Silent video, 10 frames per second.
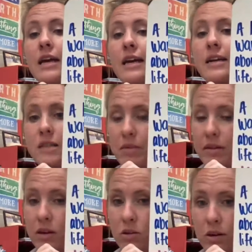It is something
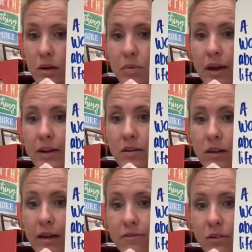that you can apply to your
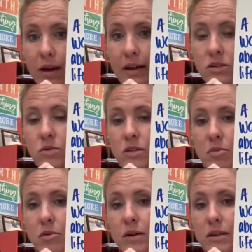life. Okay. So it's going
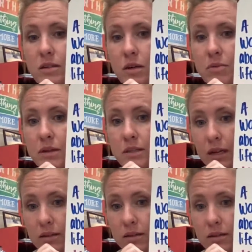to be written as a complete
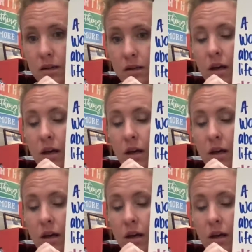sentence.